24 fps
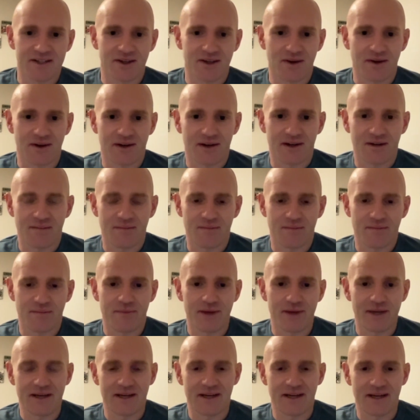You were
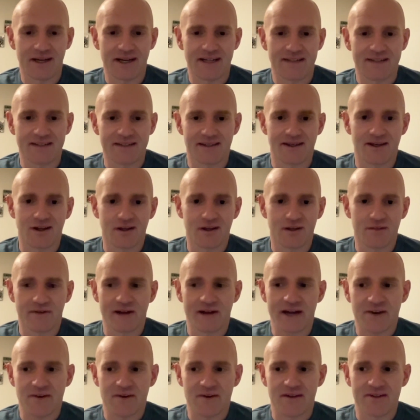competing against the old
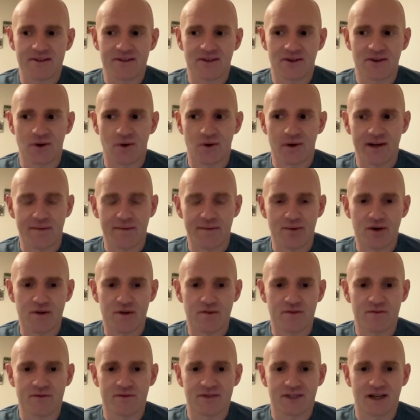veterans who'd already
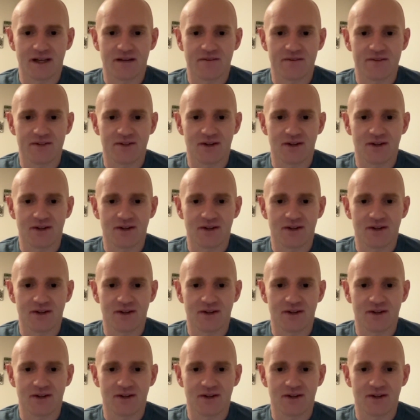proved themselves.